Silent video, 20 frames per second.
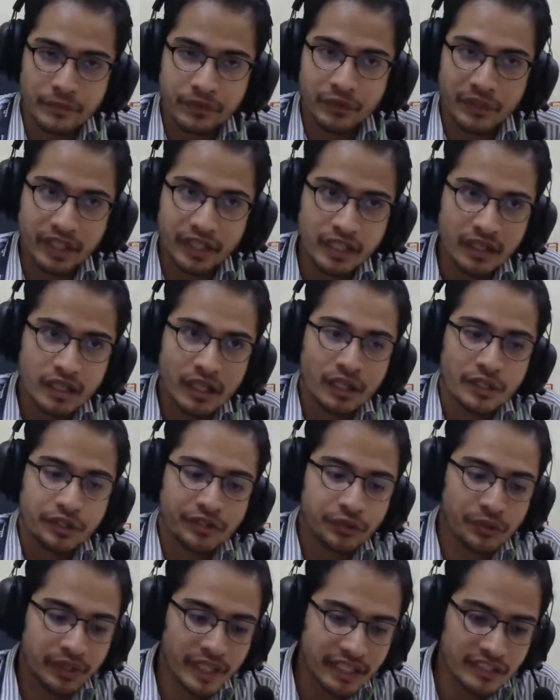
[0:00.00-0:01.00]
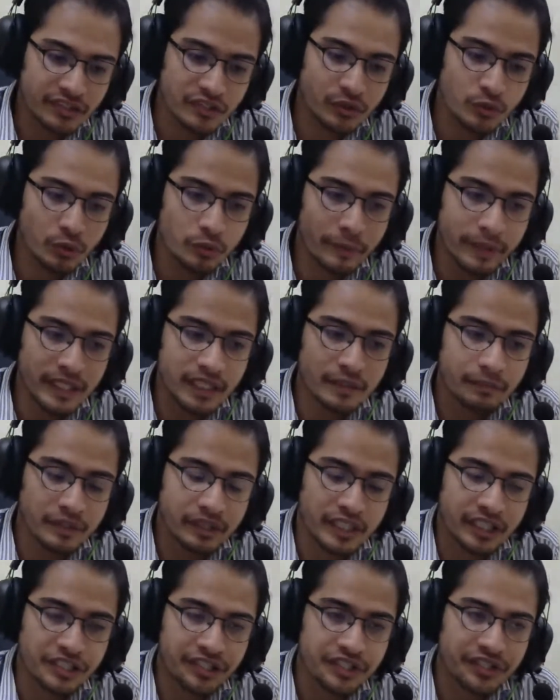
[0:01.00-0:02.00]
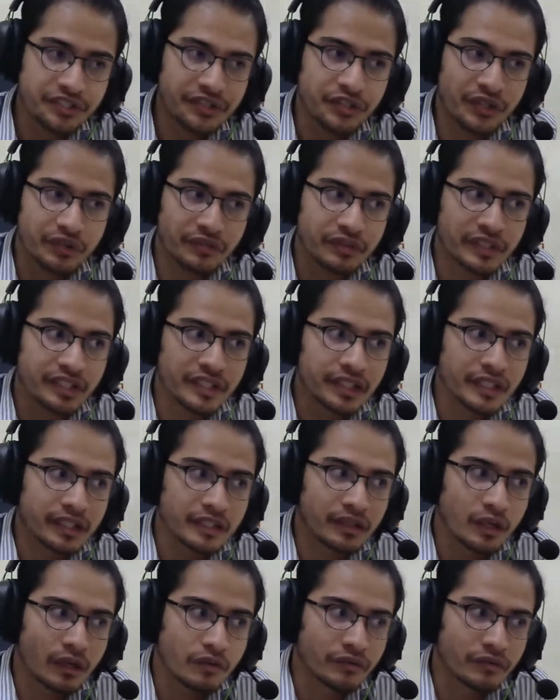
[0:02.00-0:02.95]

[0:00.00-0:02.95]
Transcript: Okay, so that's two main limitations of the